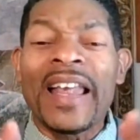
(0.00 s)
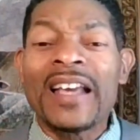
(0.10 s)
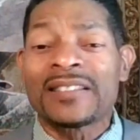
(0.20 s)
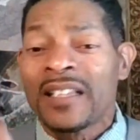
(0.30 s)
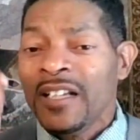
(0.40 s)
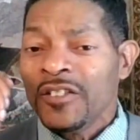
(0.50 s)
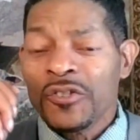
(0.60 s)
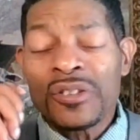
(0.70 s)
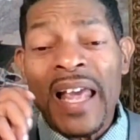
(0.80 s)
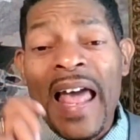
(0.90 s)
is,
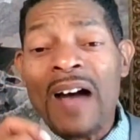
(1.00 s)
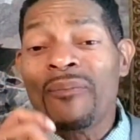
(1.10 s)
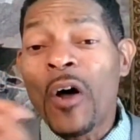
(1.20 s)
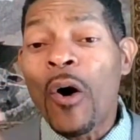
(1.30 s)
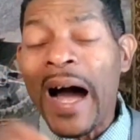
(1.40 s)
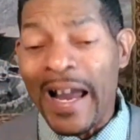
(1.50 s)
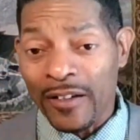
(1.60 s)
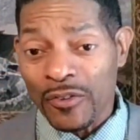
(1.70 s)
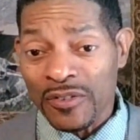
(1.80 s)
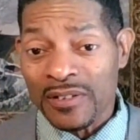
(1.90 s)
you should have no
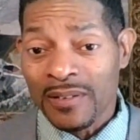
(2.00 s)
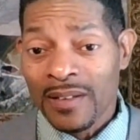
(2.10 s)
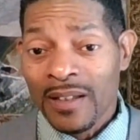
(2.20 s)
idols.